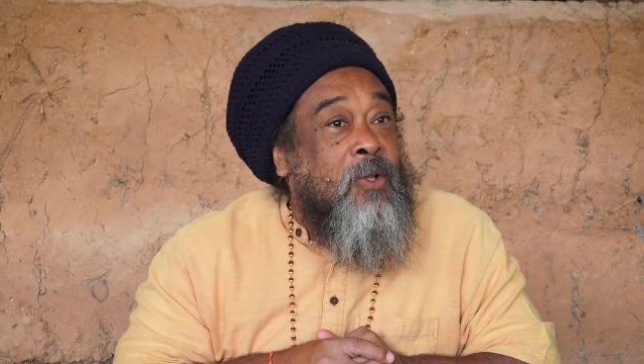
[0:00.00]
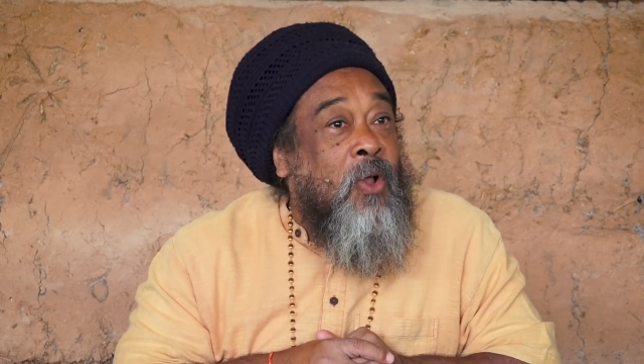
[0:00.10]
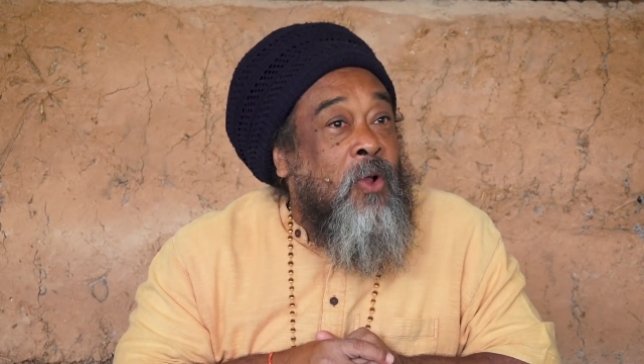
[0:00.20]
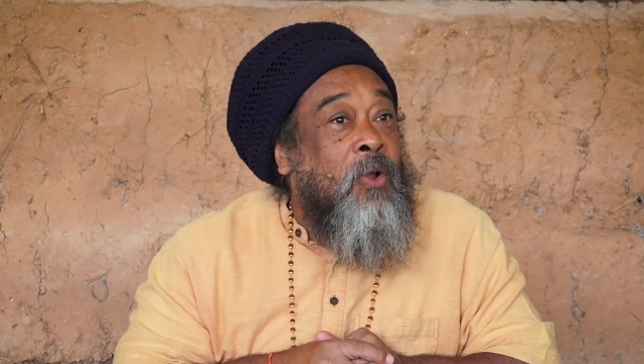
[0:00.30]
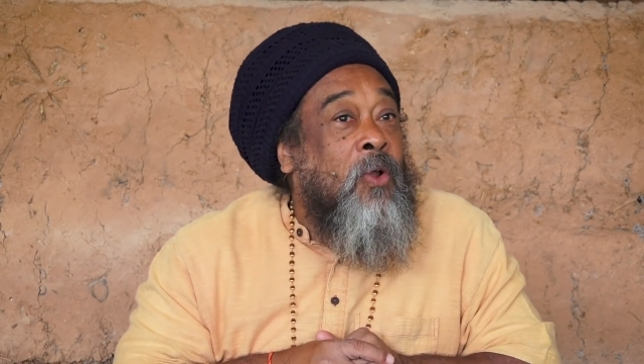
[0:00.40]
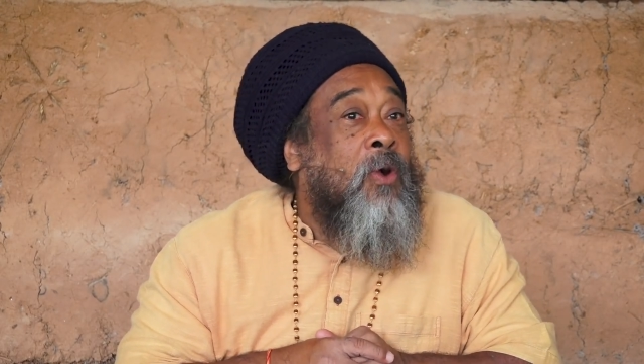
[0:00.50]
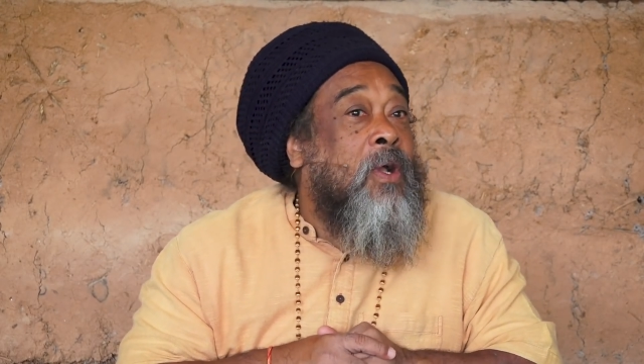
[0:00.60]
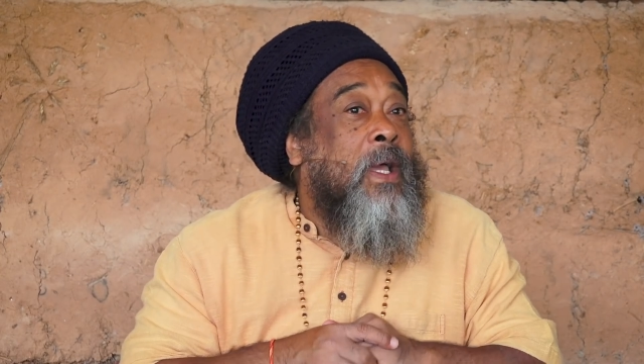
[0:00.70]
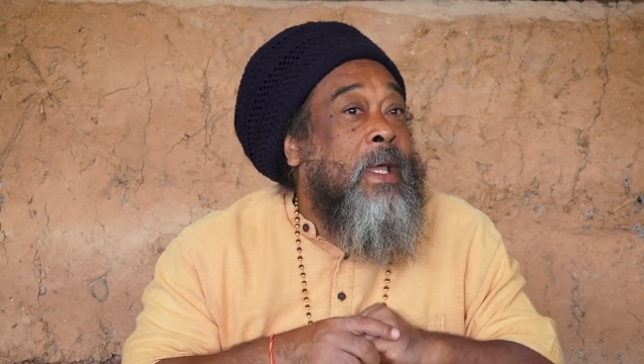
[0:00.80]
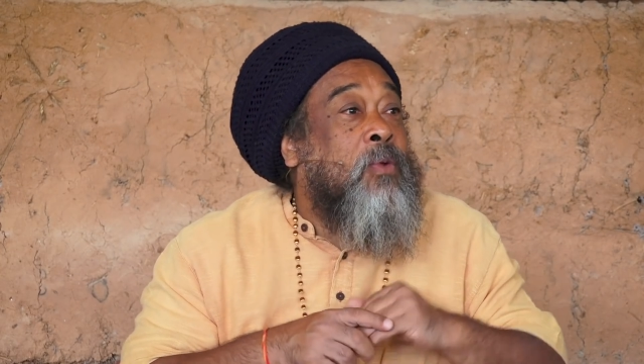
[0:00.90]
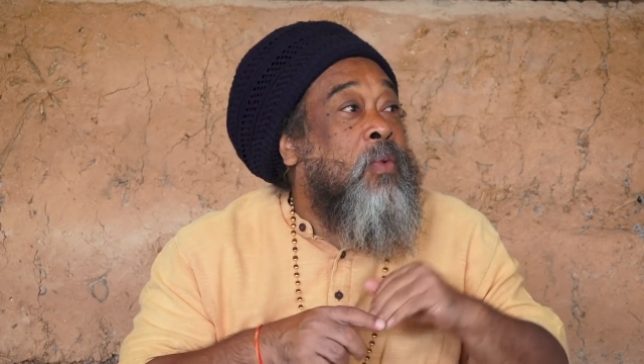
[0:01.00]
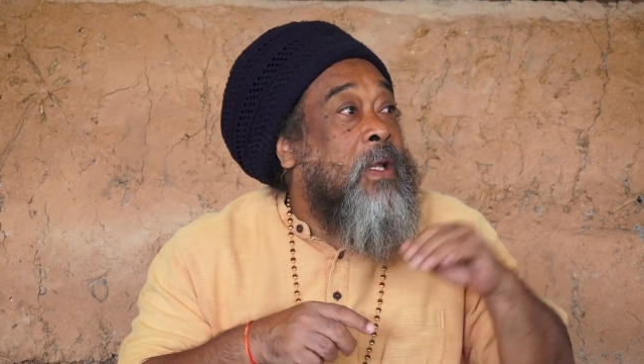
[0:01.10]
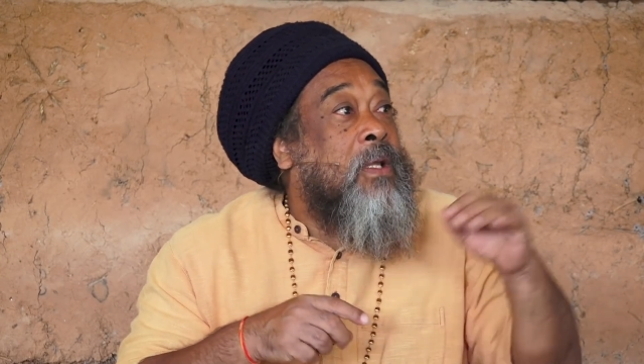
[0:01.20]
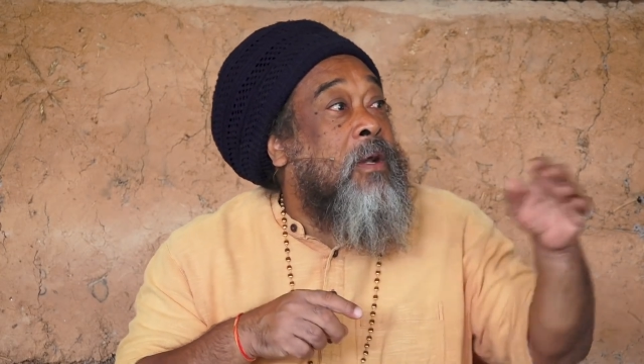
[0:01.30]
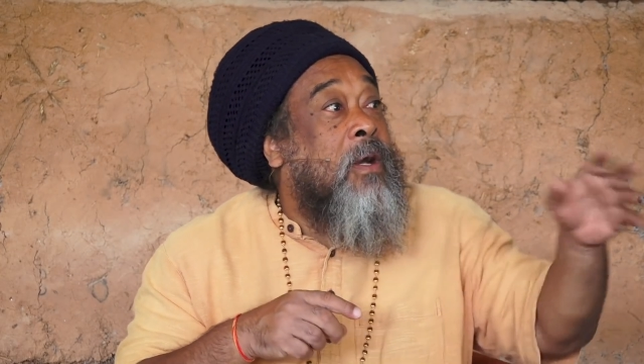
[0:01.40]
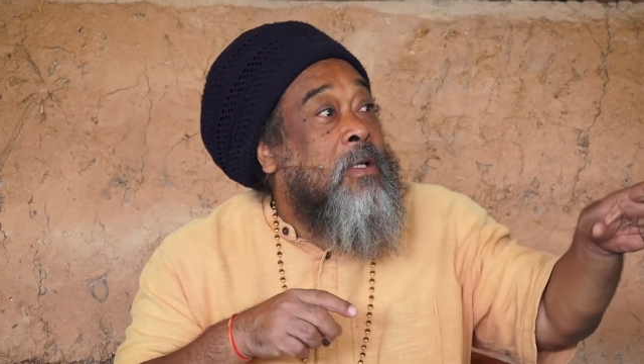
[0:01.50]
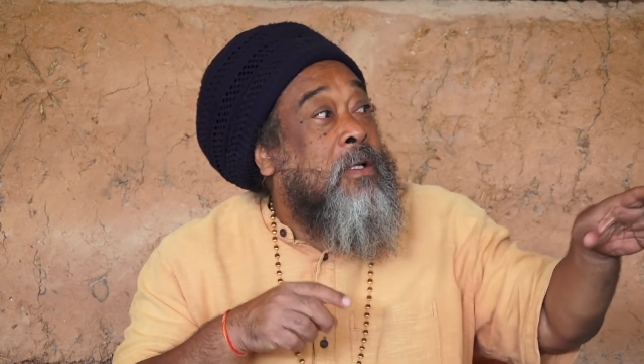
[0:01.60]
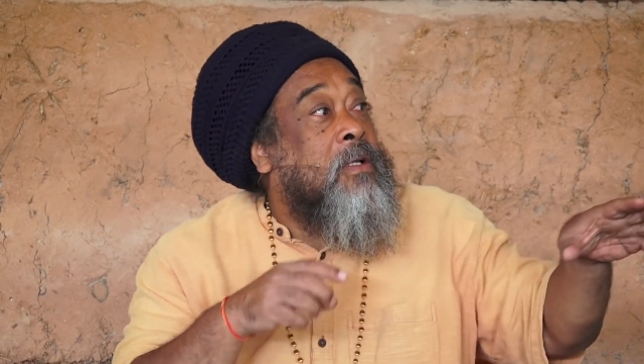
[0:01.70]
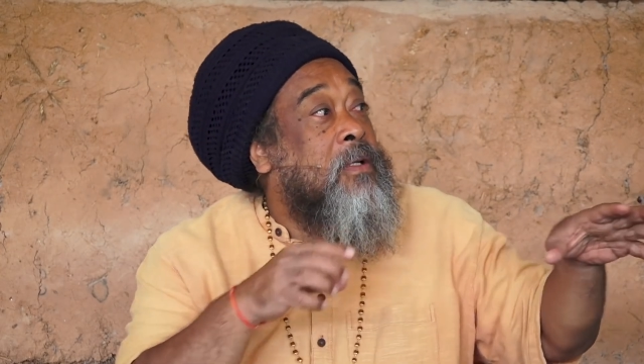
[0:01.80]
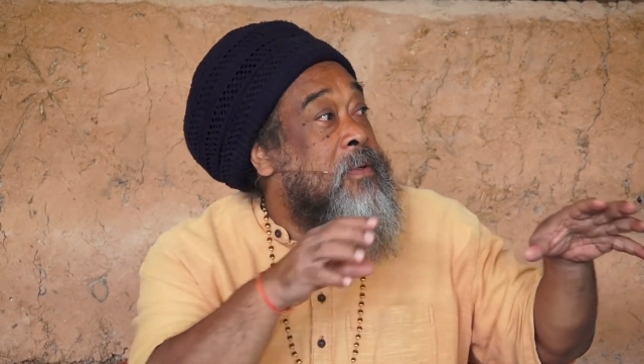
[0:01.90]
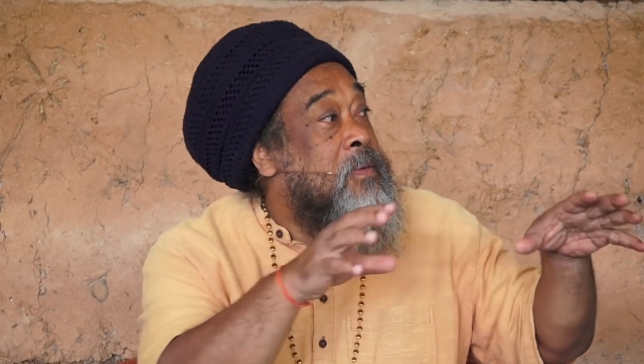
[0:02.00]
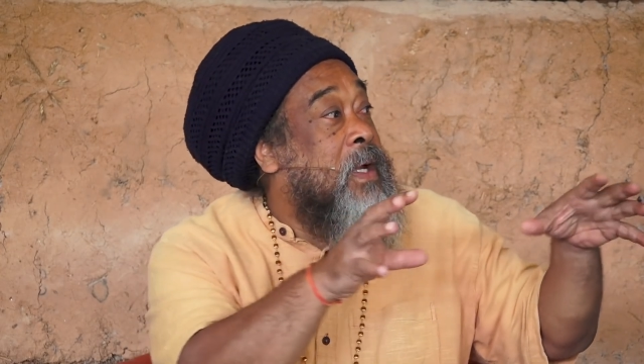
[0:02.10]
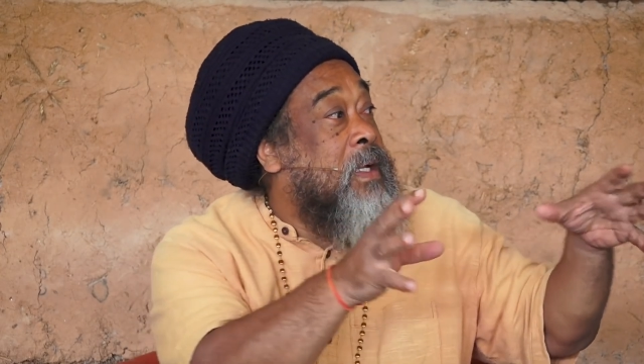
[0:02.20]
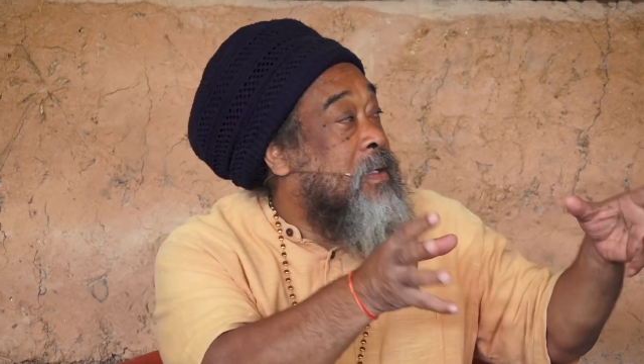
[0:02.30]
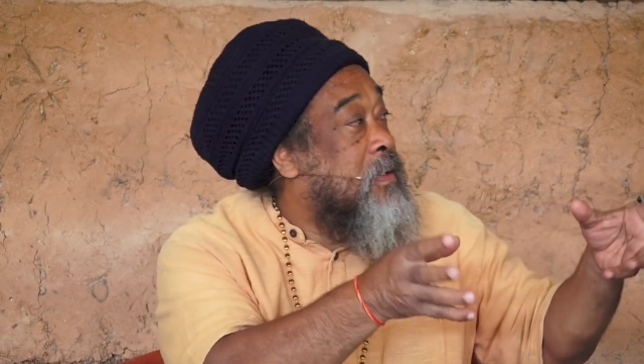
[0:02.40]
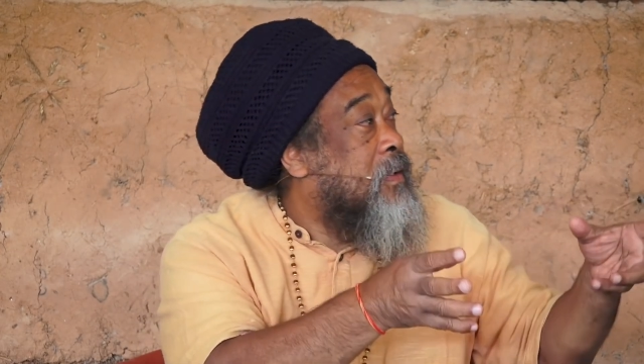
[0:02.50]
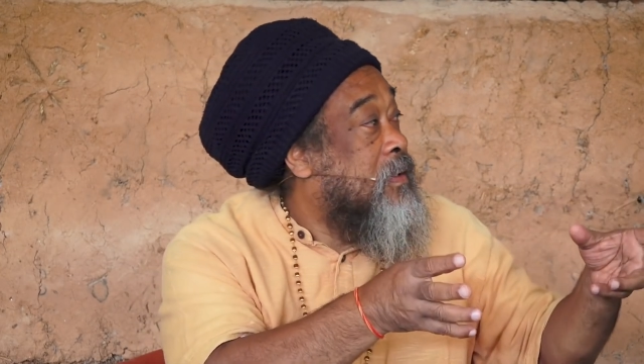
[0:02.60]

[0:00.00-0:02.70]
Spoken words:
Don't look at what the other one